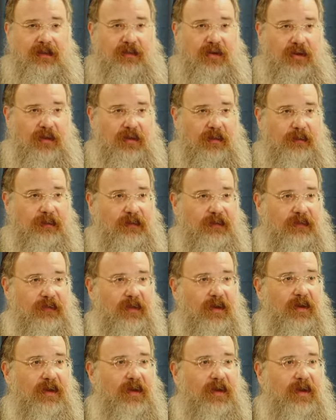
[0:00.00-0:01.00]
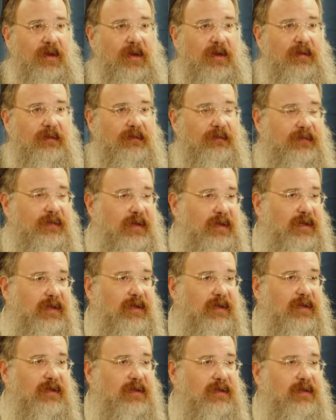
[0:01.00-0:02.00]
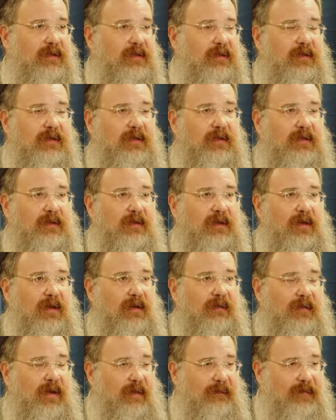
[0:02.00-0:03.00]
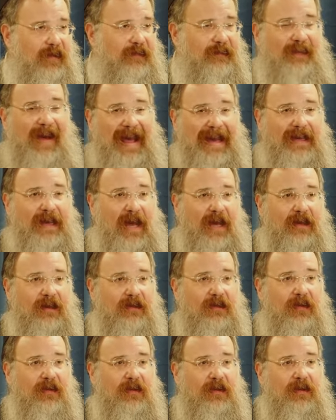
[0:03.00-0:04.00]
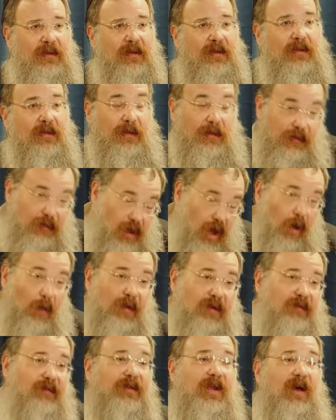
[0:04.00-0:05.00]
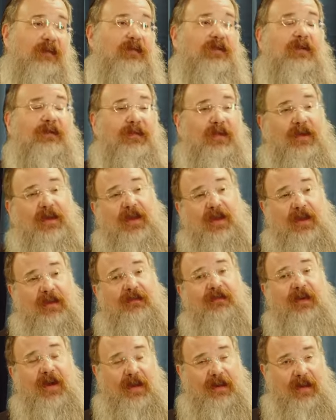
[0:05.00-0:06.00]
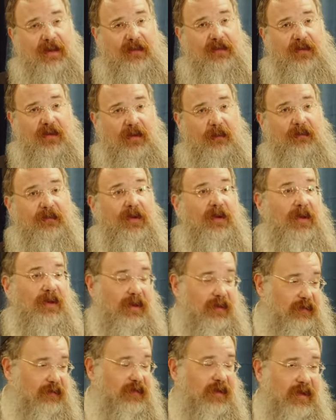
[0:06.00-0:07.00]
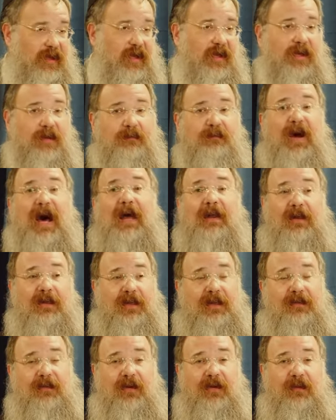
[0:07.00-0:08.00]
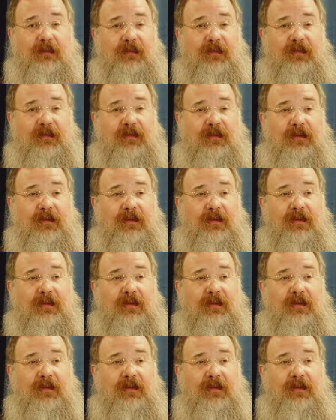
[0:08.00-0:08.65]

in terms of, uh, of, of the finite the lowest level of thinking in finite terms is thinking in bodily terms.